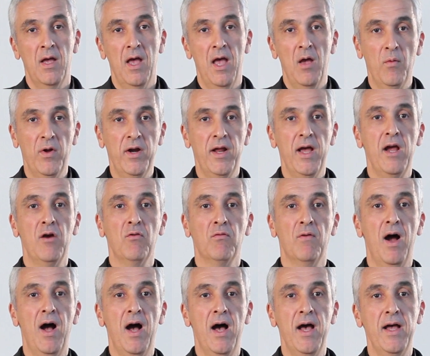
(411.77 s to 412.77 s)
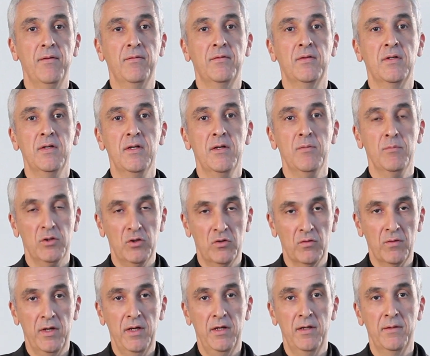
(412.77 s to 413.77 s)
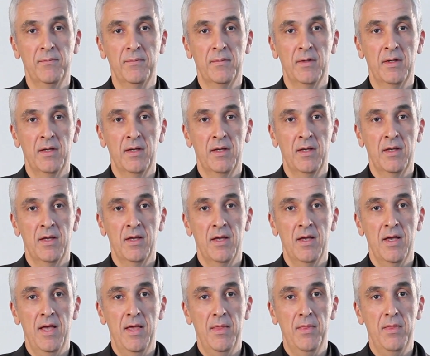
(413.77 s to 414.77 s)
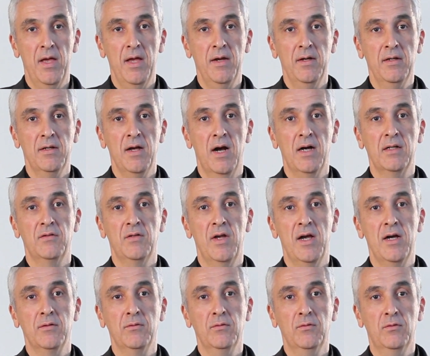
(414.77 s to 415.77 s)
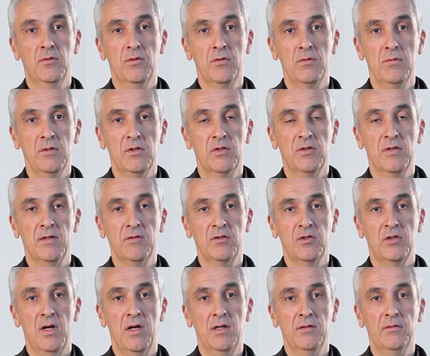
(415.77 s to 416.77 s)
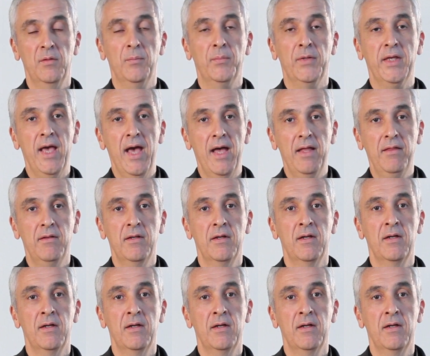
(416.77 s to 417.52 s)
and when I arrived in Madrid and then got down to Saint-Jean-de-Pied,